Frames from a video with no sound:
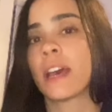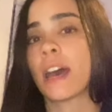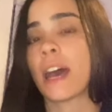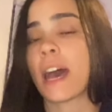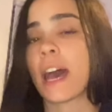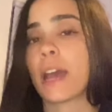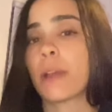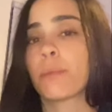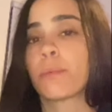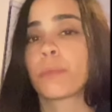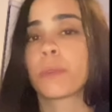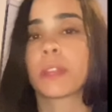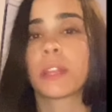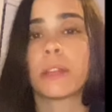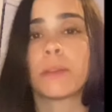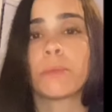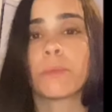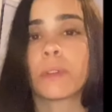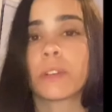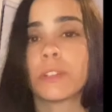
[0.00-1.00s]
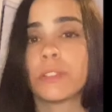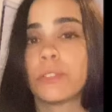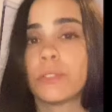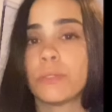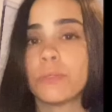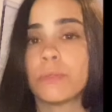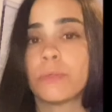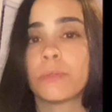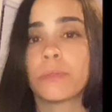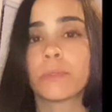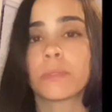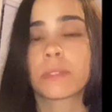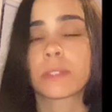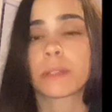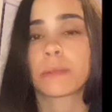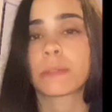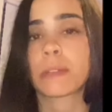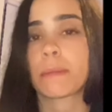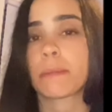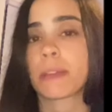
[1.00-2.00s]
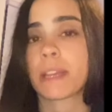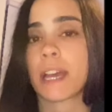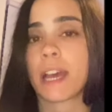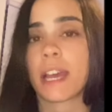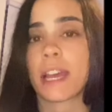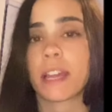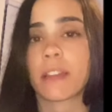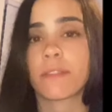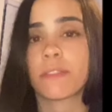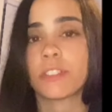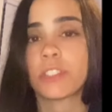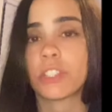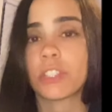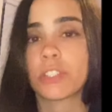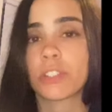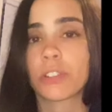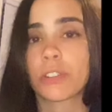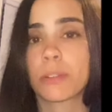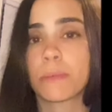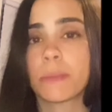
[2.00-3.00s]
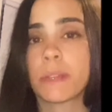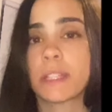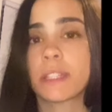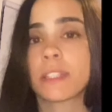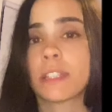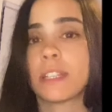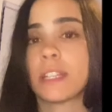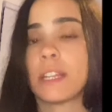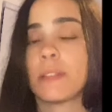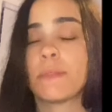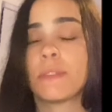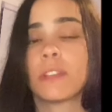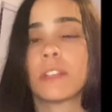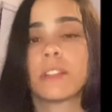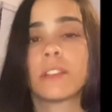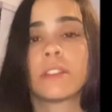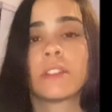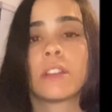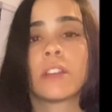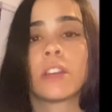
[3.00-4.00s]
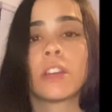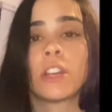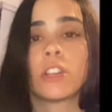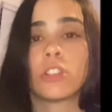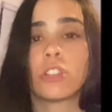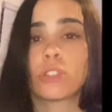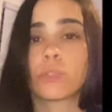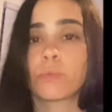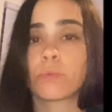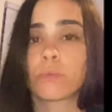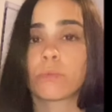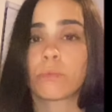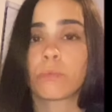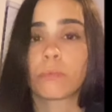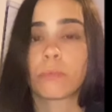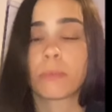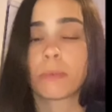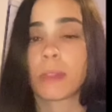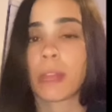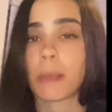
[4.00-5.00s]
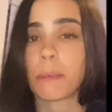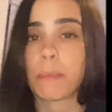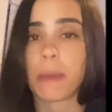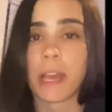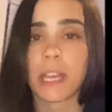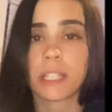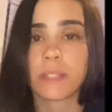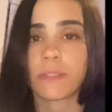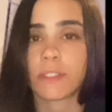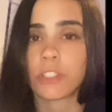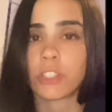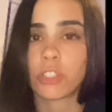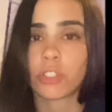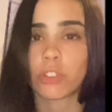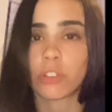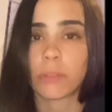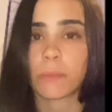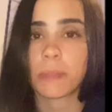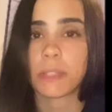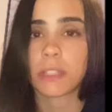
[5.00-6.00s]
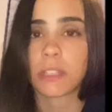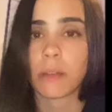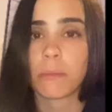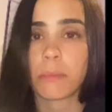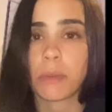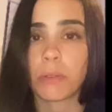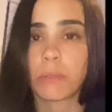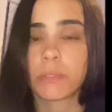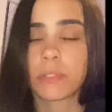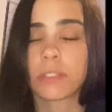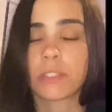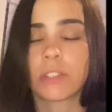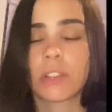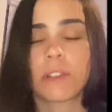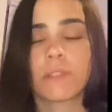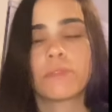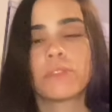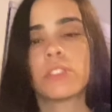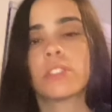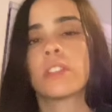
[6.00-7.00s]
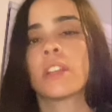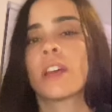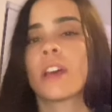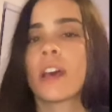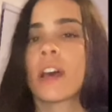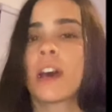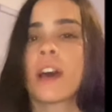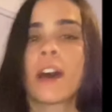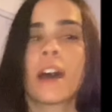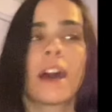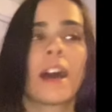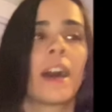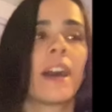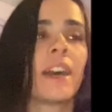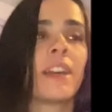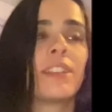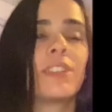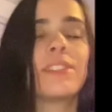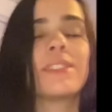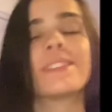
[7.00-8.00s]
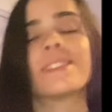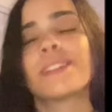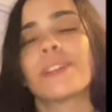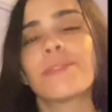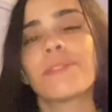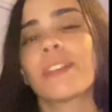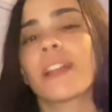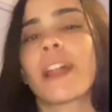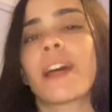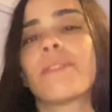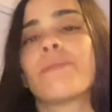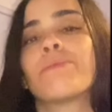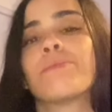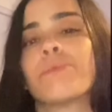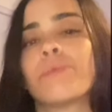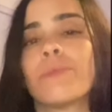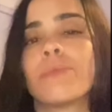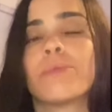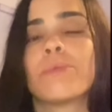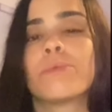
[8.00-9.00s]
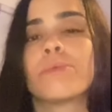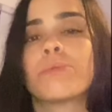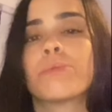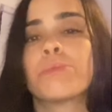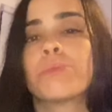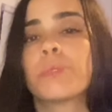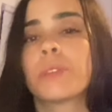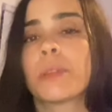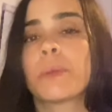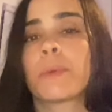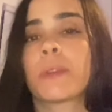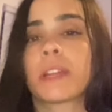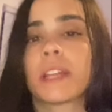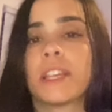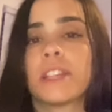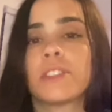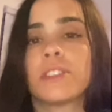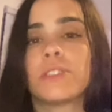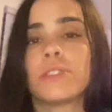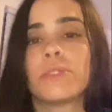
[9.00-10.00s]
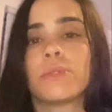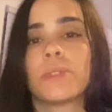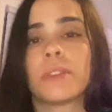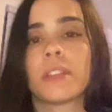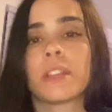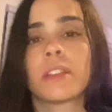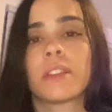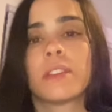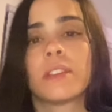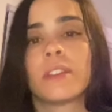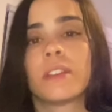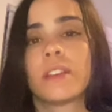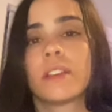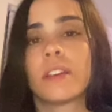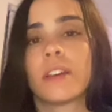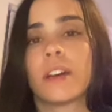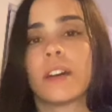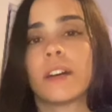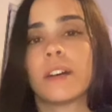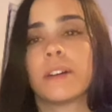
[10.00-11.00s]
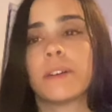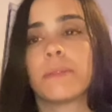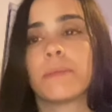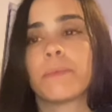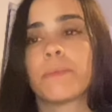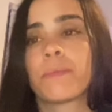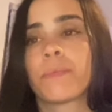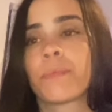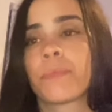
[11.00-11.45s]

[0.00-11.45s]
I really want to do some type of kayak fishing tournaments and even just like bass fishing tournaments on boats and stuff. Just just stuff that I really want to get to doing um,